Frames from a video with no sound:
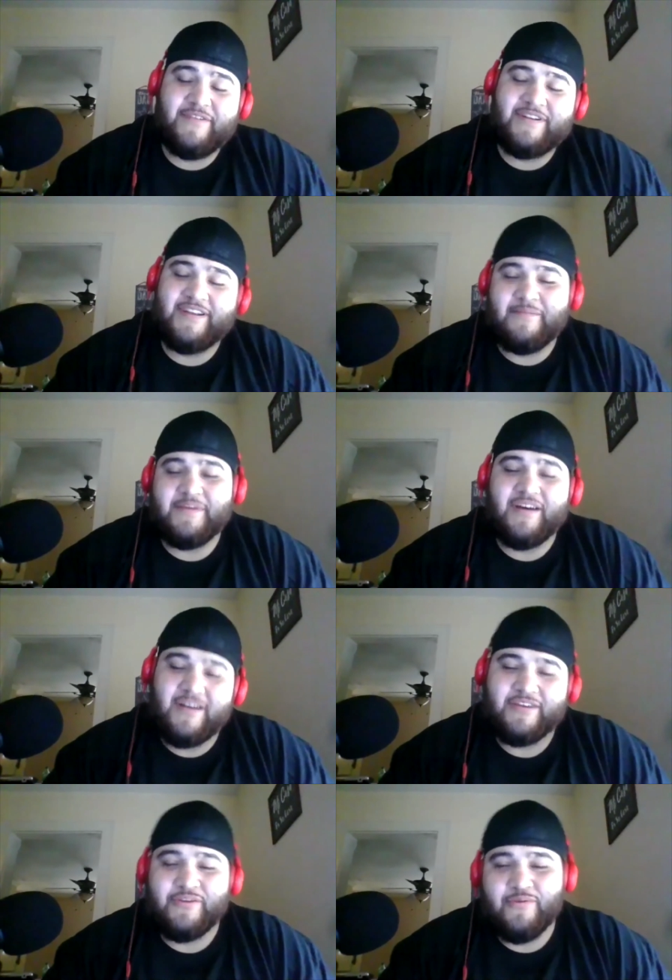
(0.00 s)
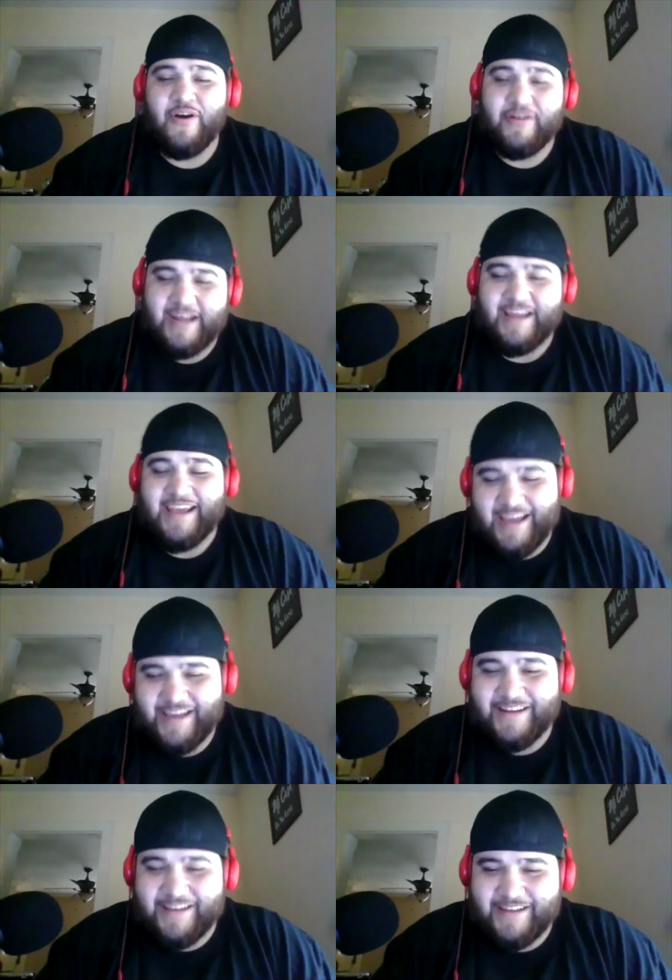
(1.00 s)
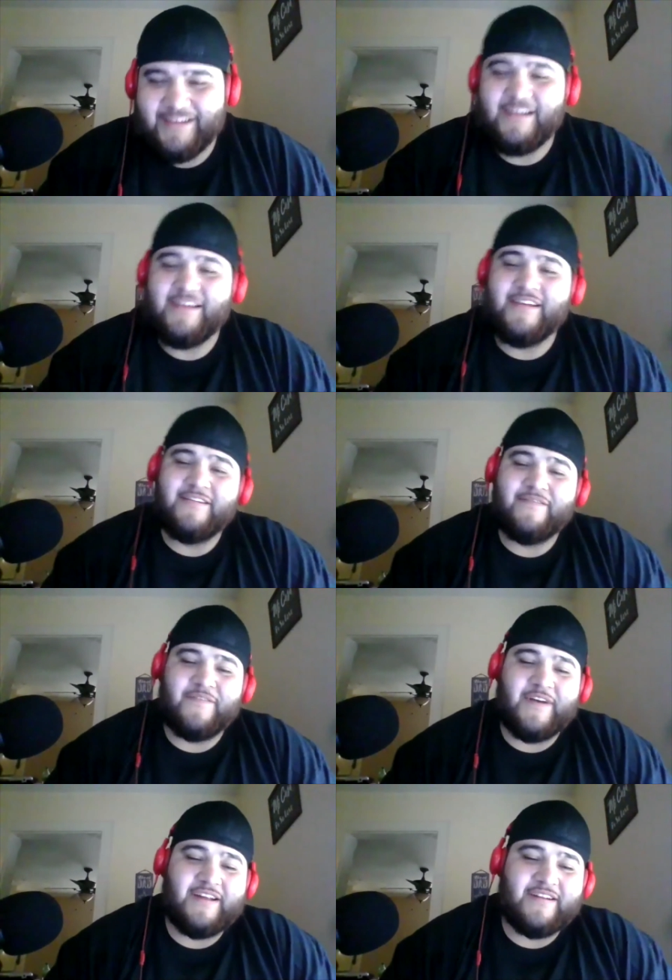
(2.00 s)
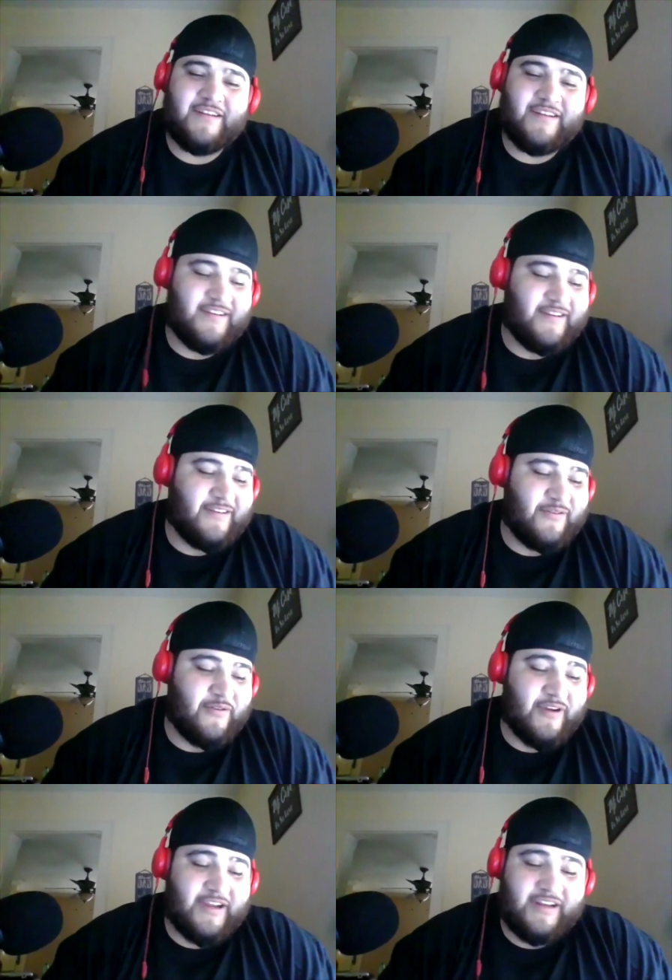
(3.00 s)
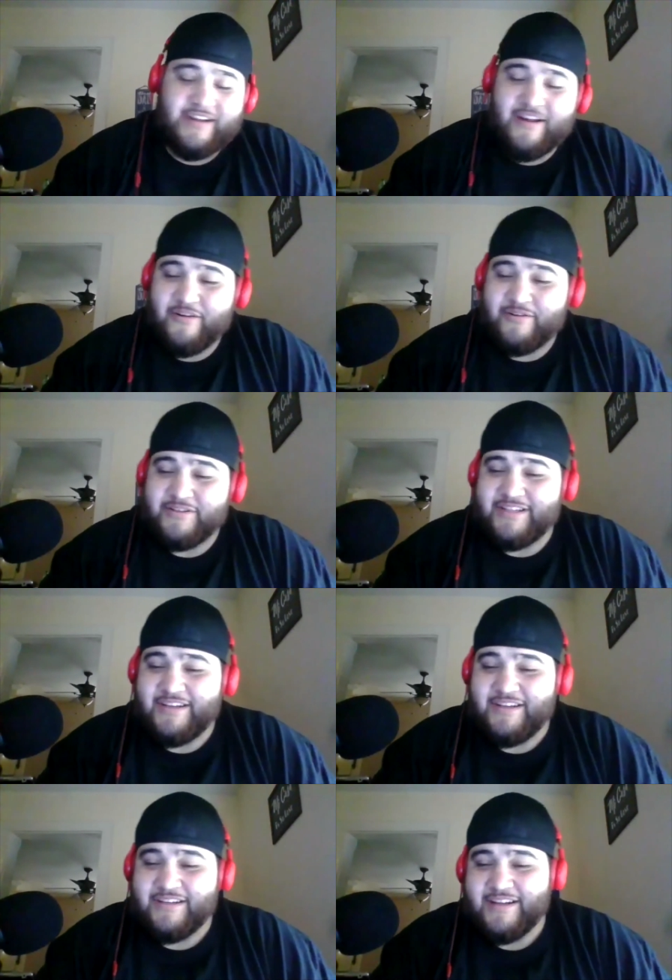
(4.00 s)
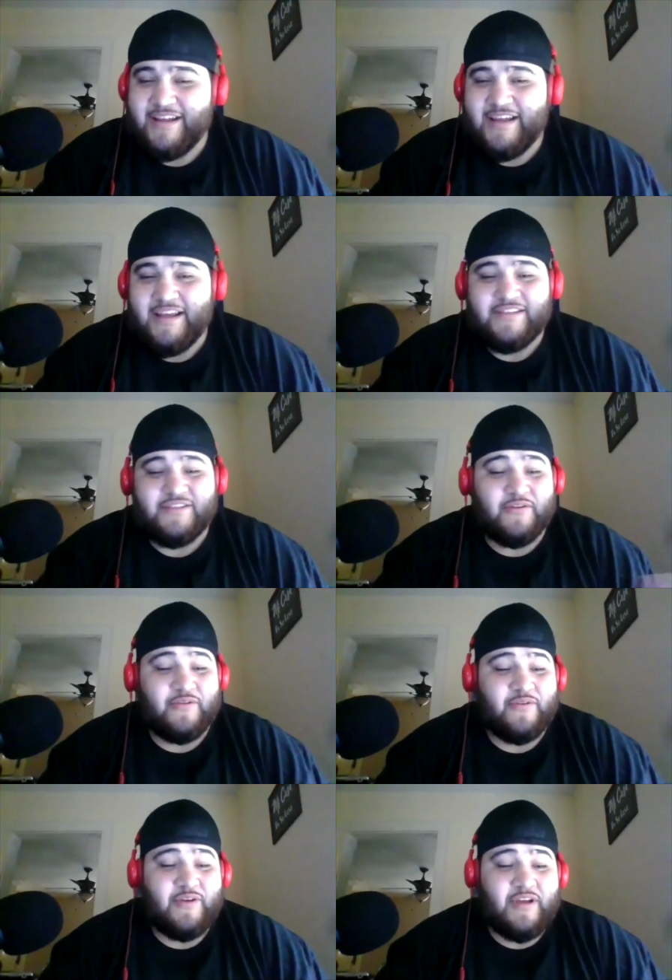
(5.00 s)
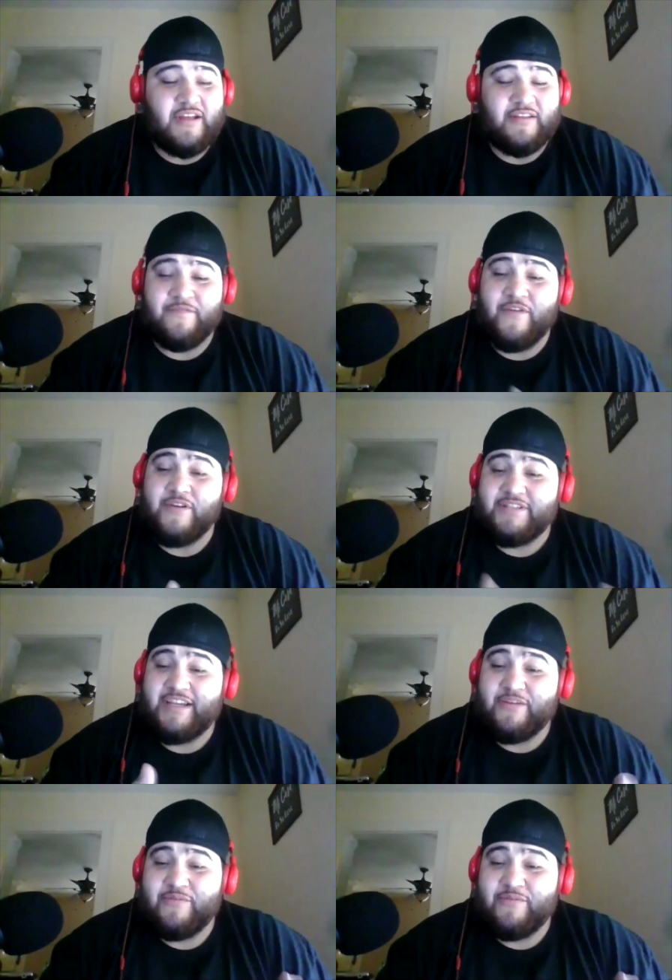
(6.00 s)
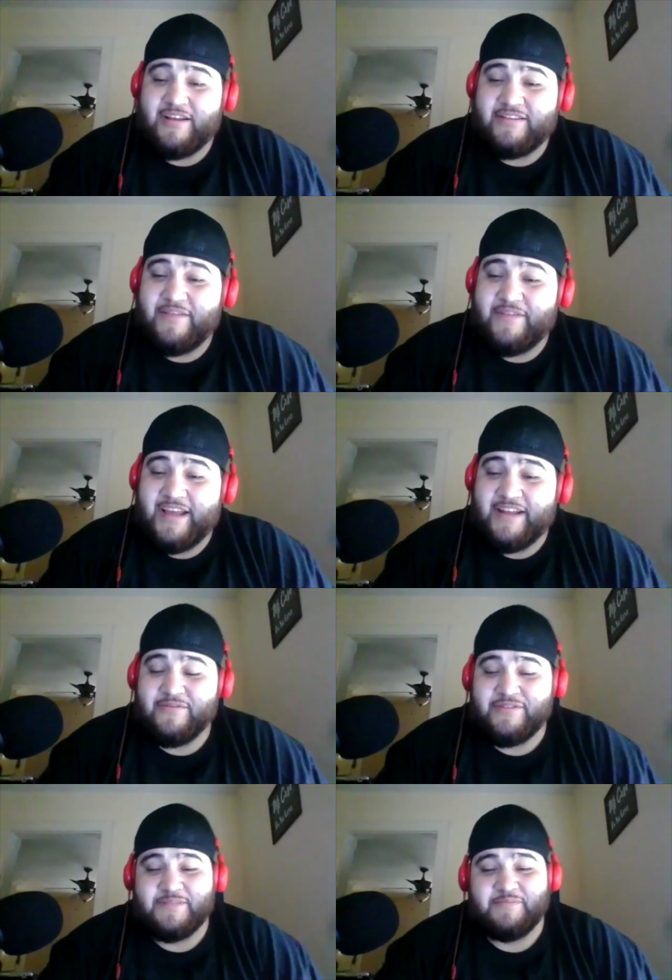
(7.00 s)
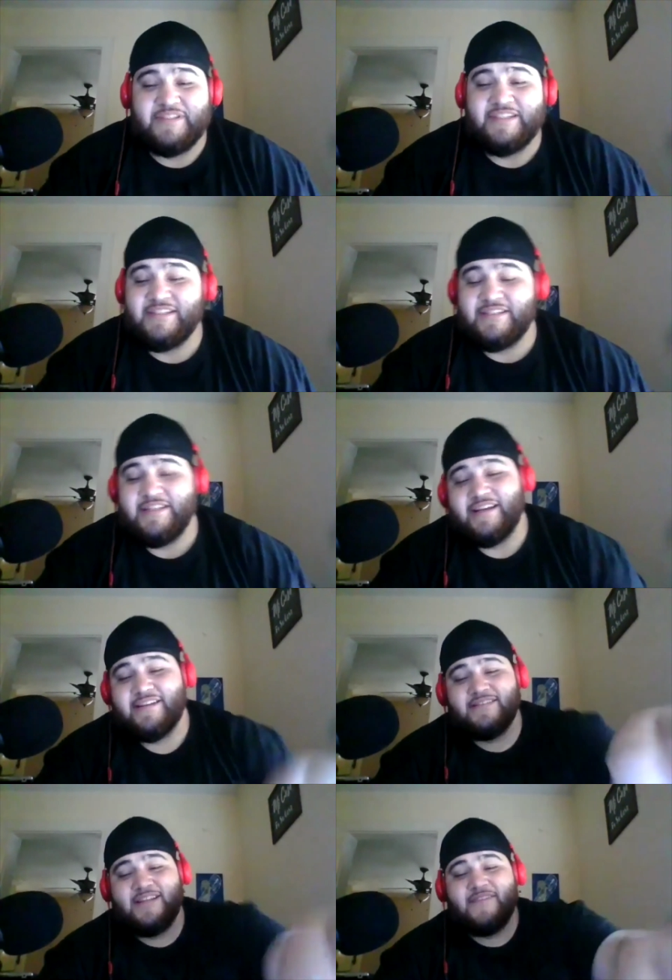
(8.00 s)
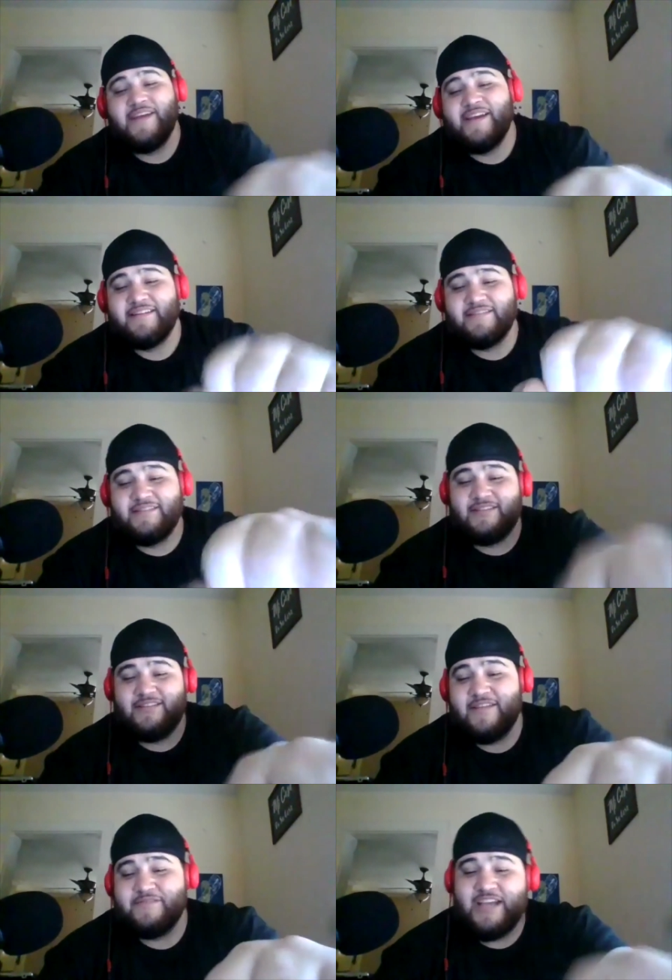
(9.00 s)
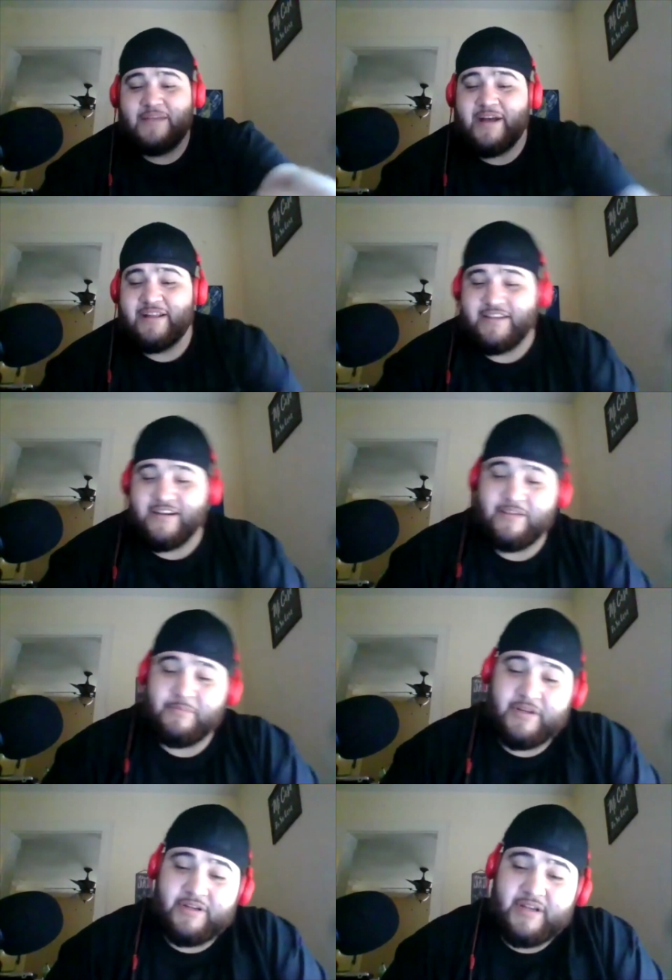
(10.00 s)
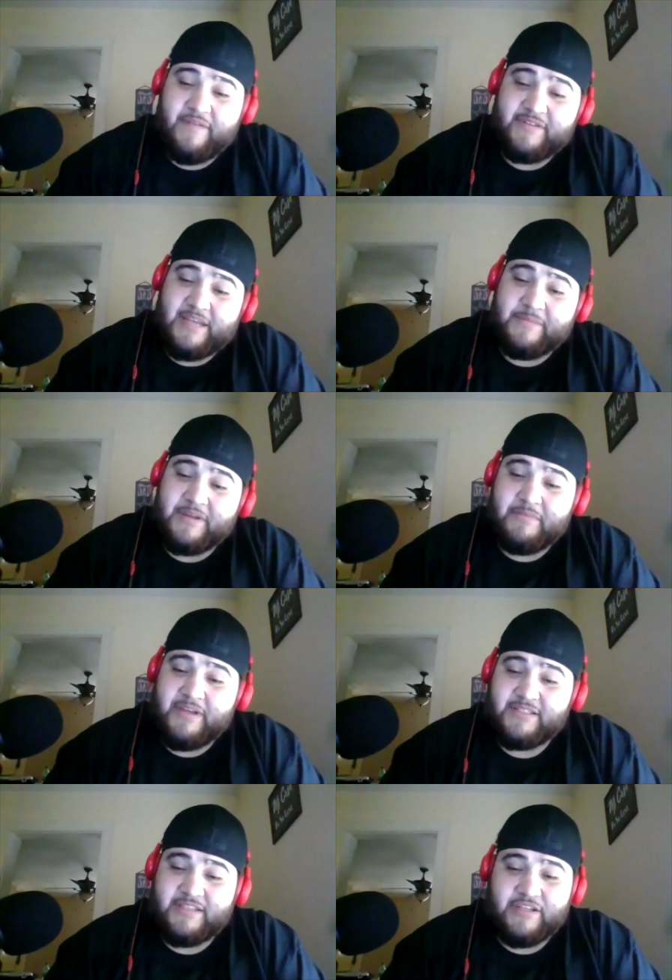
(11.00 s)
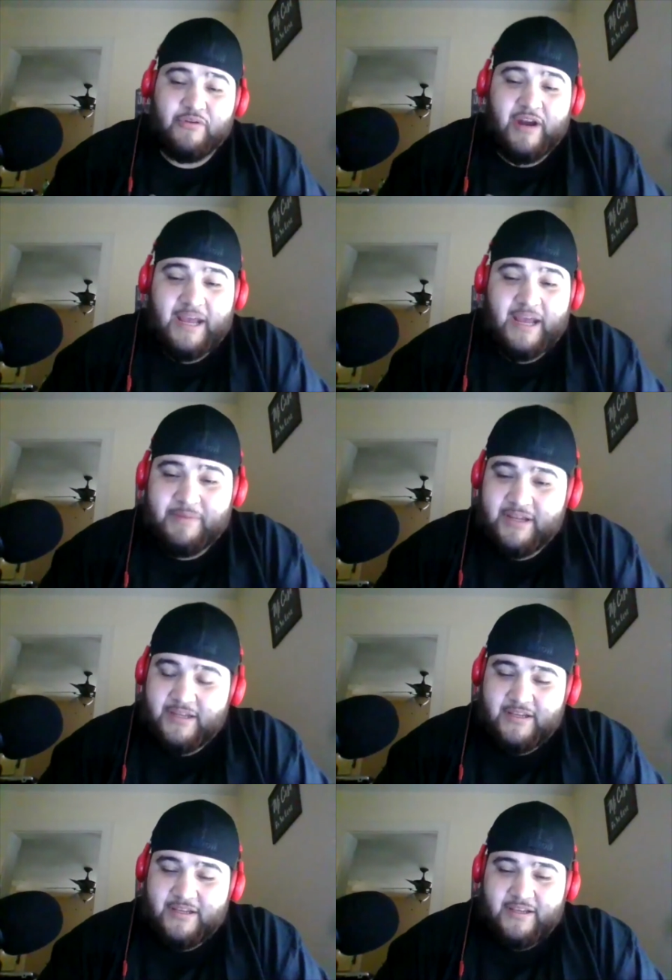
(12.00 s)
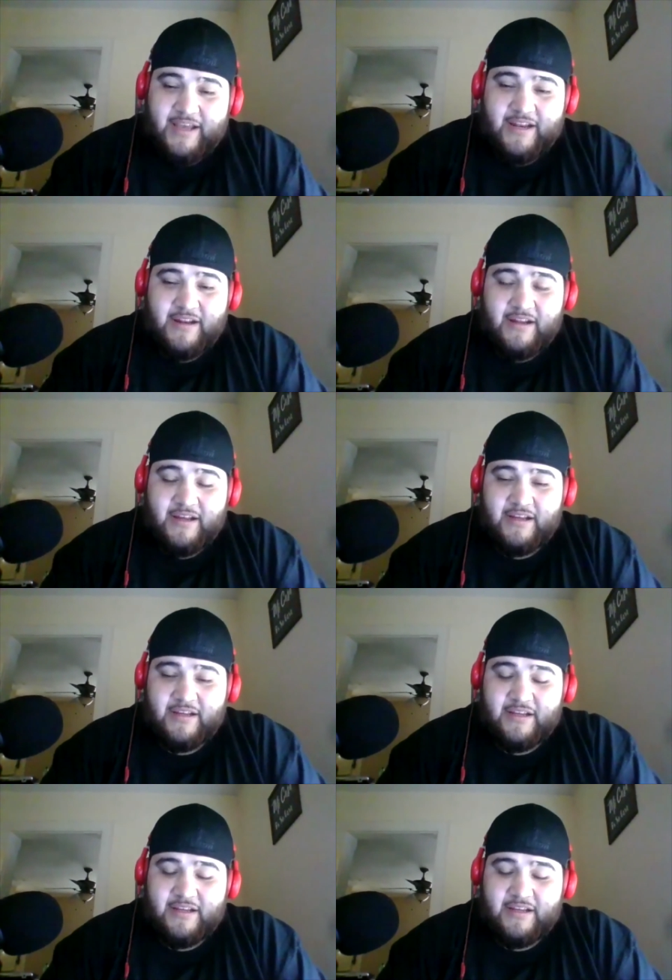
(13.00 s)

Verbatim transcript: let me hug you all night. Haney fought uh, Jorge Linares, dog. So the first, second round, Devin Haney was just just sticking his left hand, left jab out there, but every time he'd miss, he'd grab. And then uh